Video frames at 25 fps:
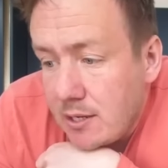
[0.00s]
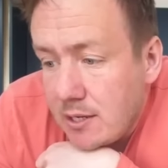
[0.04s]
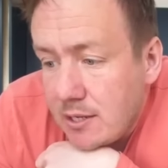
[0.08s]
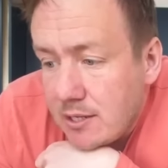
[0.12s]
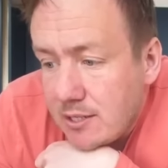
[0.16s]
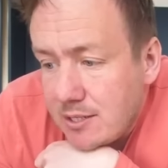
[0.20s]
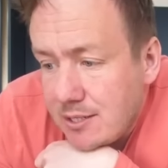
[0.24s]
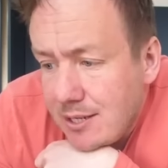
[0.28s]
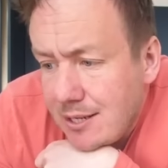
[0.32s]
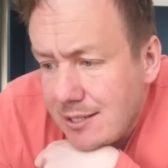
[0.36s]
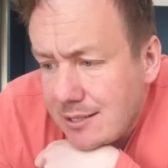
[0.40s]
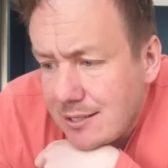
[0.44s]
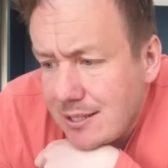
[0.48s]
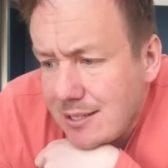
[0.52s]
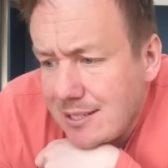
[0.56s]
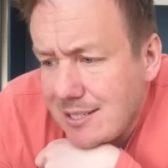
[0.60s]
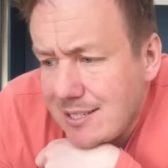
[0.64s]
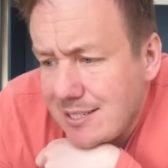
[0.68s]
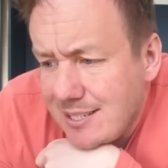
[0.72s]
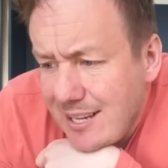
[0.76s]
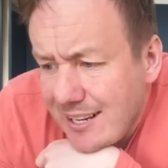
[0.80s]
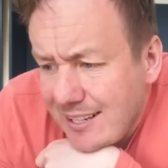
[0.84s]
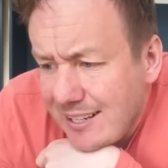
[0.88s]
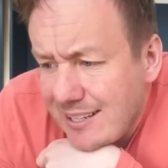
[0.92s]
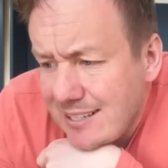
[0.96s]
Set a
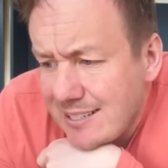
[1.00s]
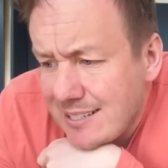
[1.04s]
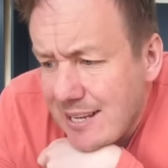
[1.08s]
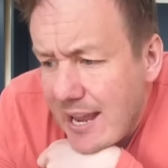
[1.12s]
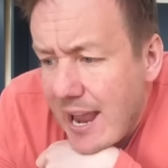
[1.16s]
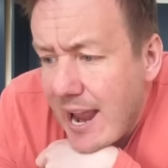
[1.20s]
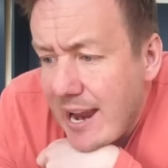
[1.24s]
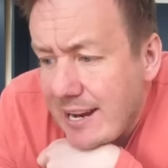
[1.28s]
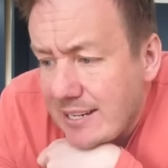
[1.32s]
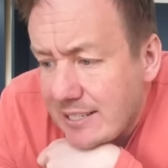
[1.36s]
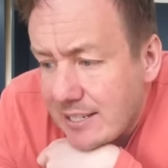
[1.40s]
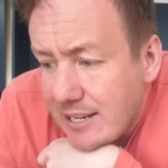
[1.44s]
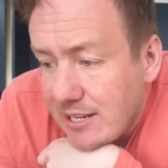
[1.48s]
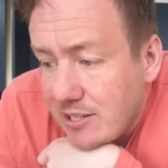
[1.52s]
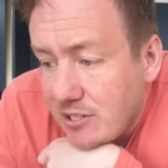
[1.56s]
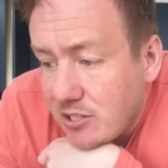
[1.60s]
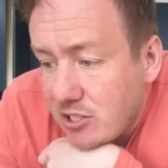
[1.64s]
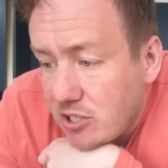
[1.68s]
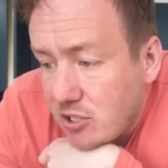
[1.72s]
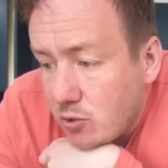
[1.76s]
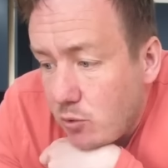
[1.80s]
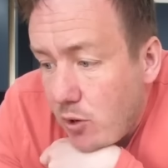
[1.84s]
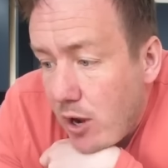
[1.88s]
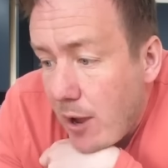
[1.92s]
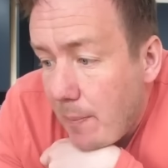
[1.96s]
second 8-inch
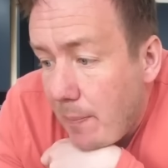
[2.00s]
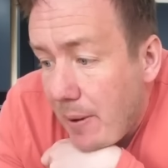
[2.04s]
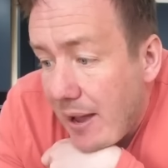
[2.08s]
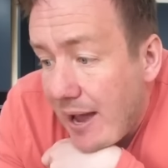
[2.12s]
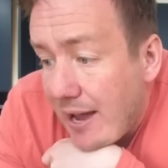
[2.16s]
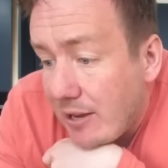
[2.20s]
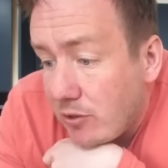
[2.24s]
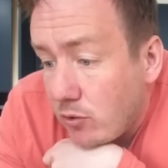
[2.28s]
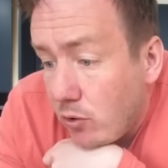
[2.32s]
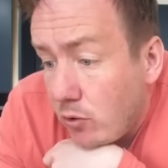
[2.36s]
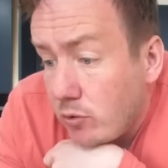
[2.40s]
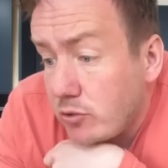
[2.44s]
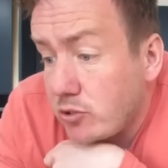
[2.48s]
square pan